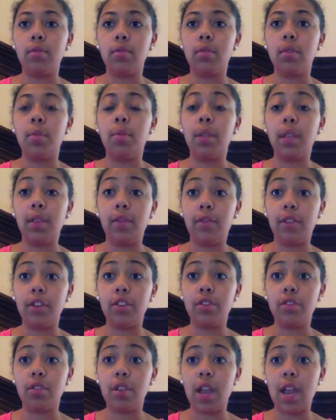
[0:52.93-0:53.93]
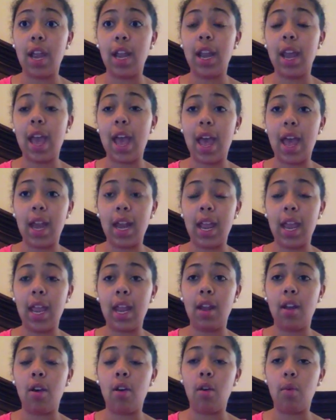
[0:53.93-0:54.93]
complete 1st grade at
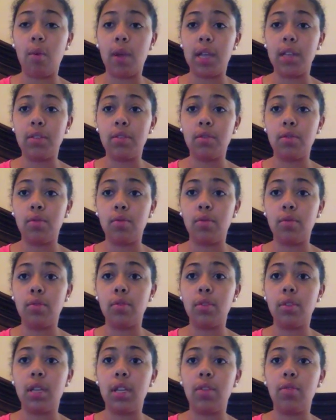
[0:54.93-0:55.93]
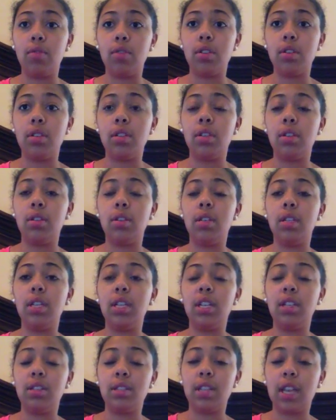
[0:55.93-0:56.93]
an all-white school in order to
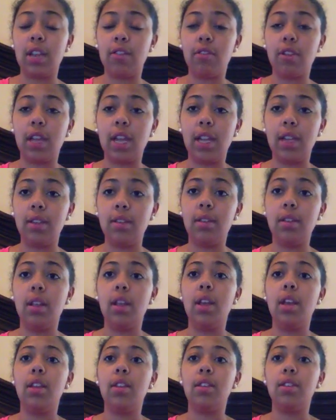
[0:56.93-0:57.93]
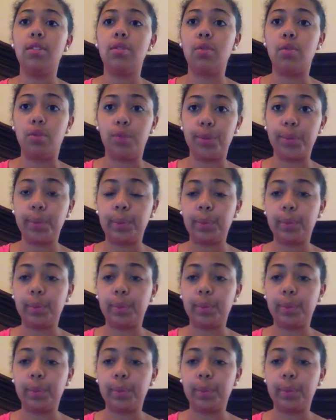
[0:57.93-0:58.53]
desegregate the school.